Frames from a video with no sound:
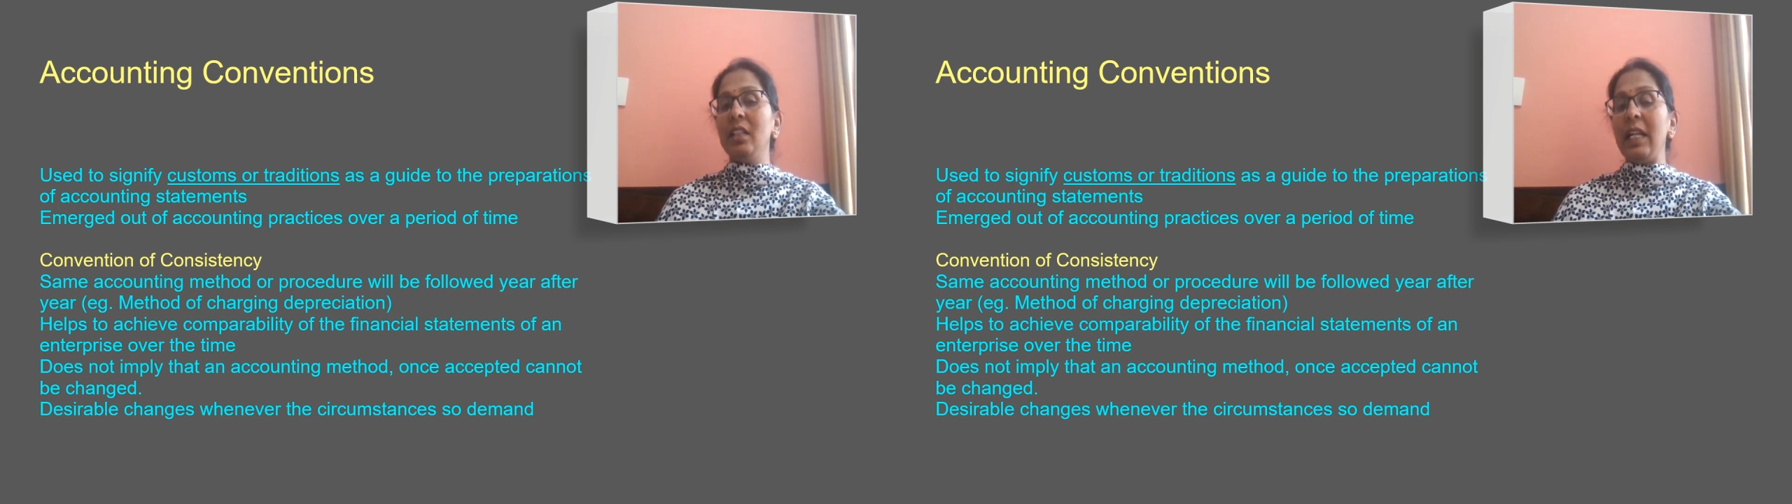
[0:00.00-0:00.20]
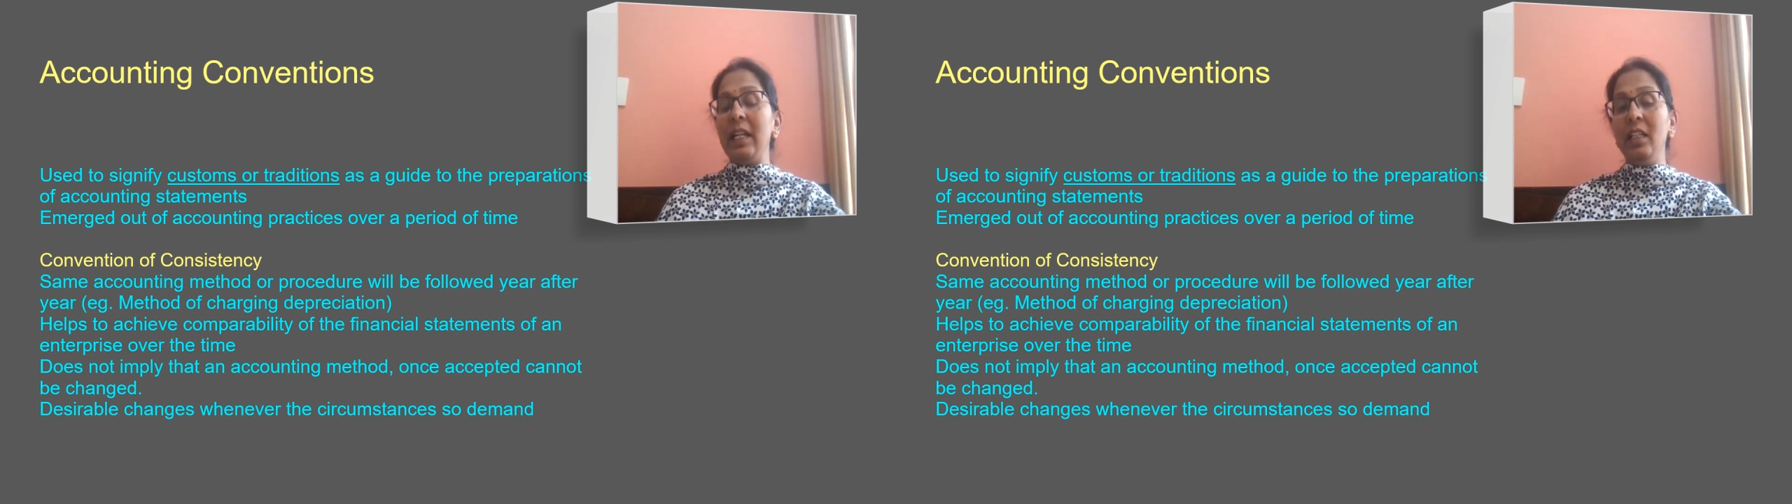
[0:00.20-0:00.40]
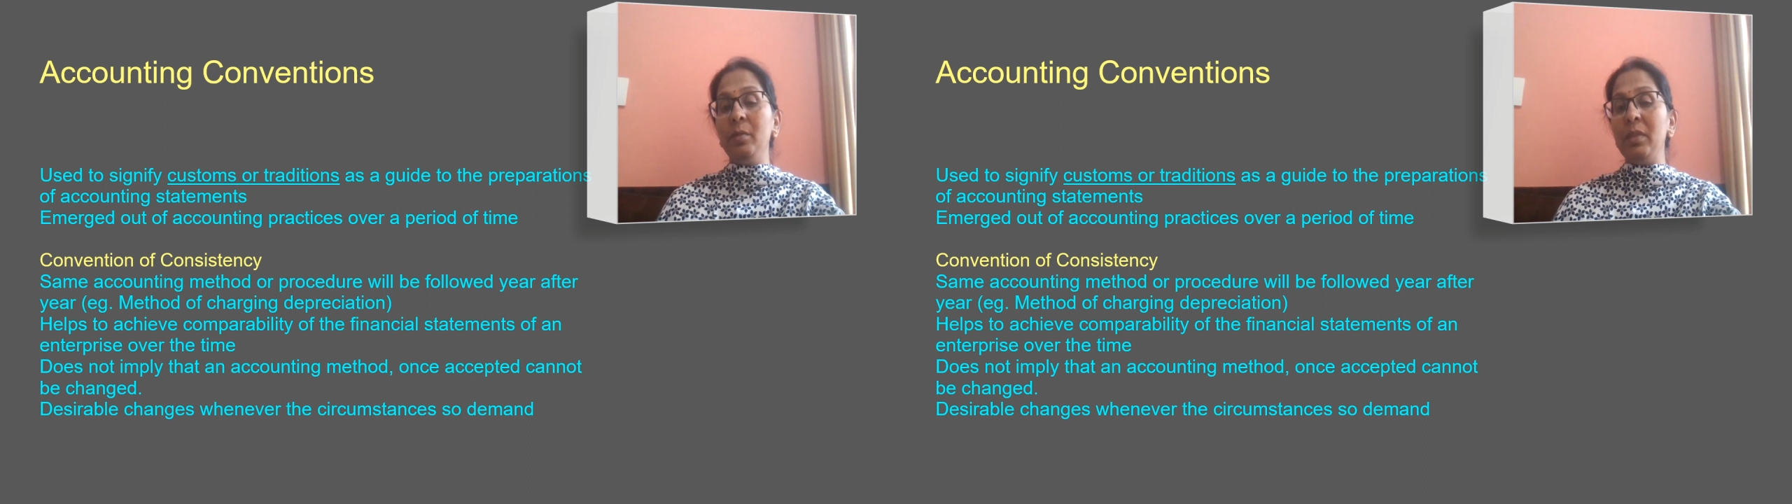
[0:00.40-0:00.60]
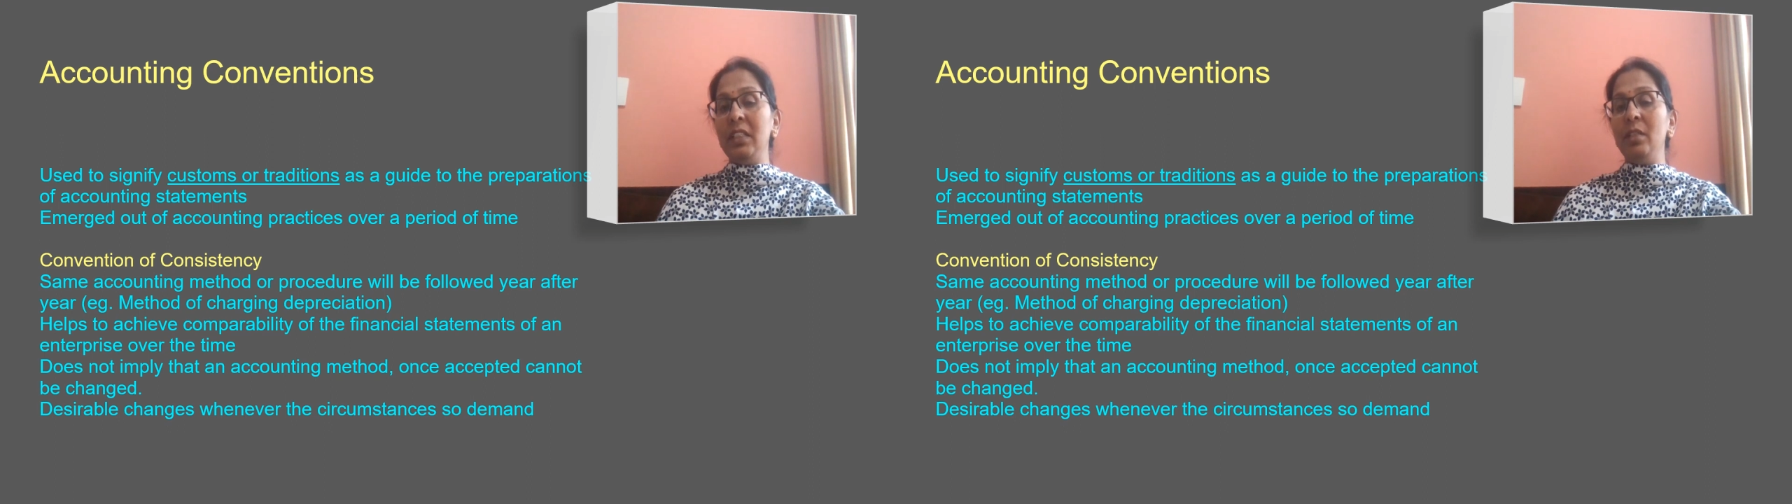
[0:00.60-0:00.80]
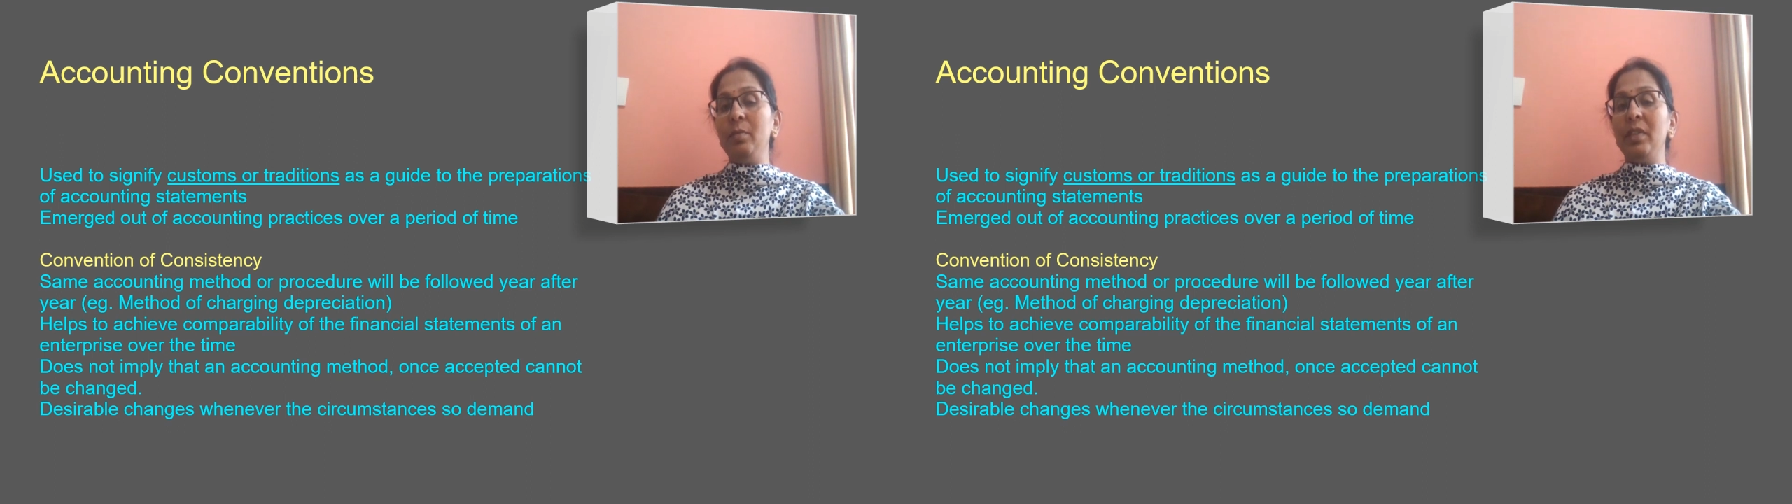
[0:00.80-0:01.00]
guiding
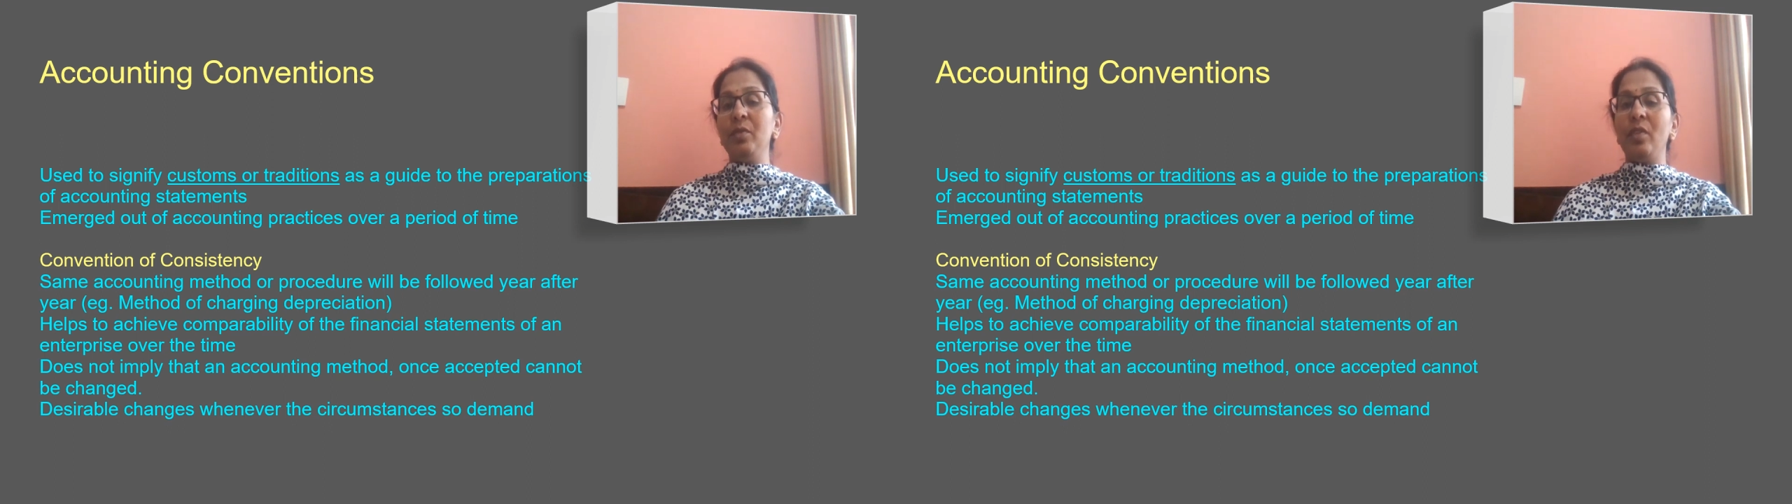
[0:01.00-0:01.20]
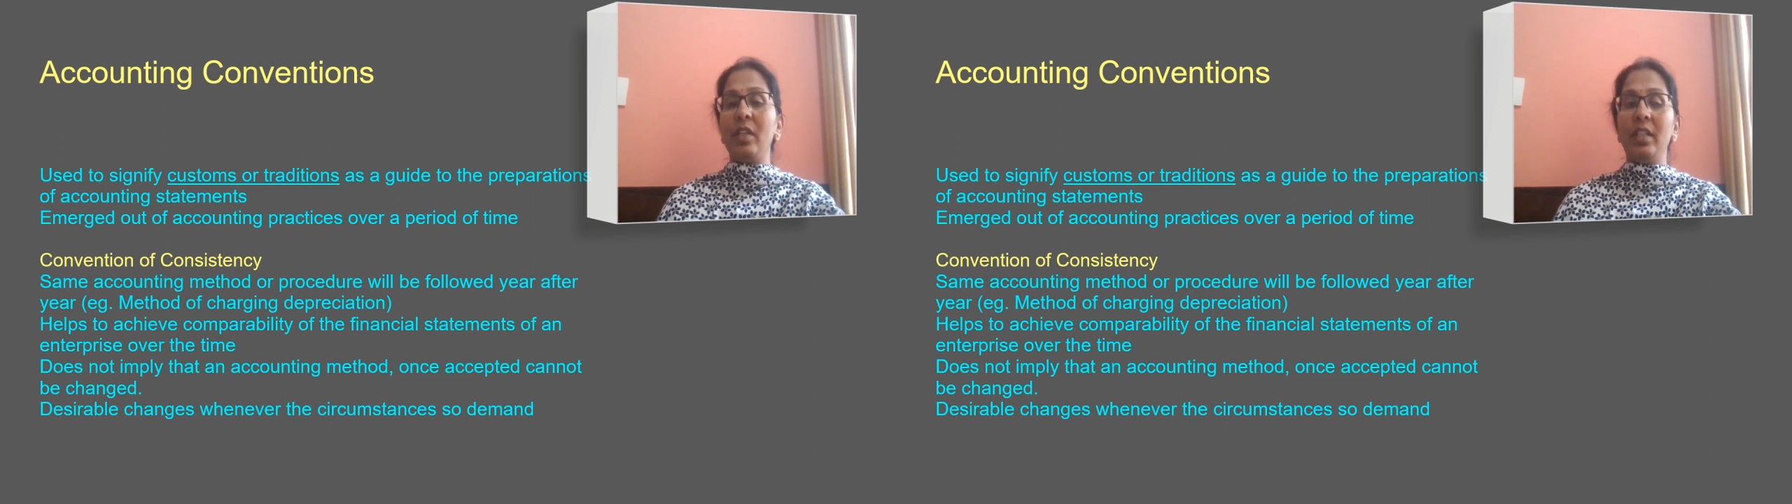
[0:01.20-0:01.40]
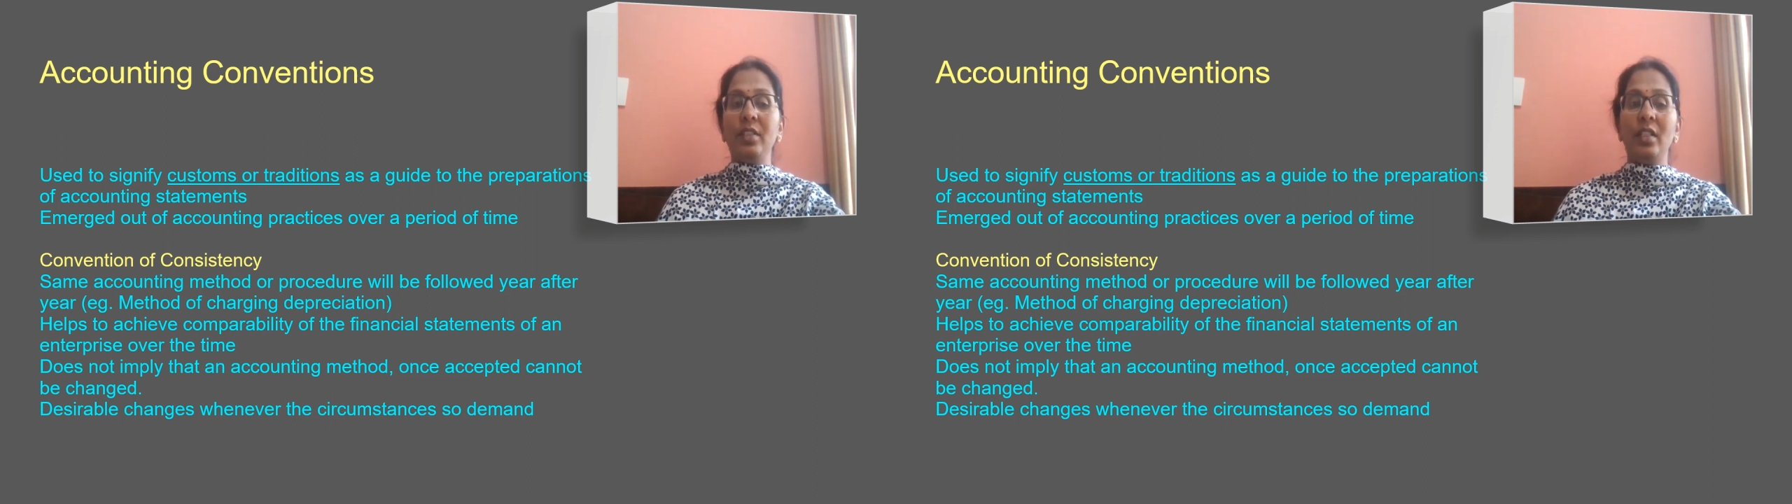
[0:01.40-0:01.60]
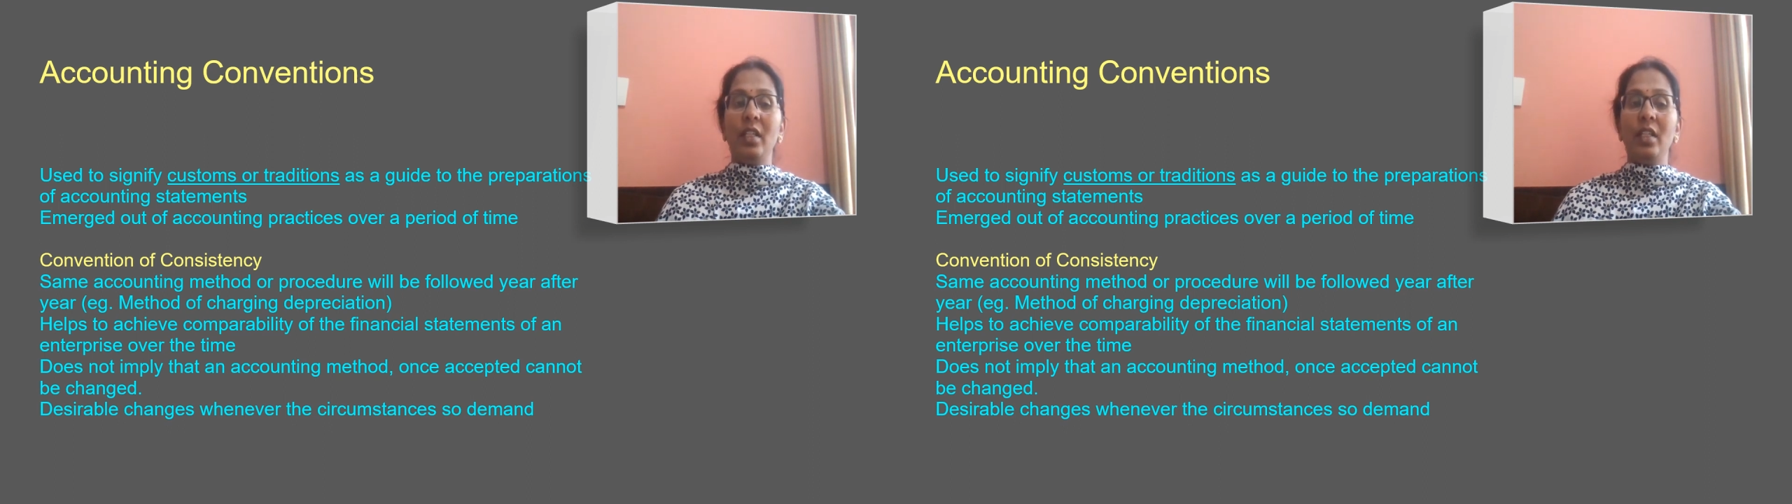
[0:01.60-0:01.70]
principles for us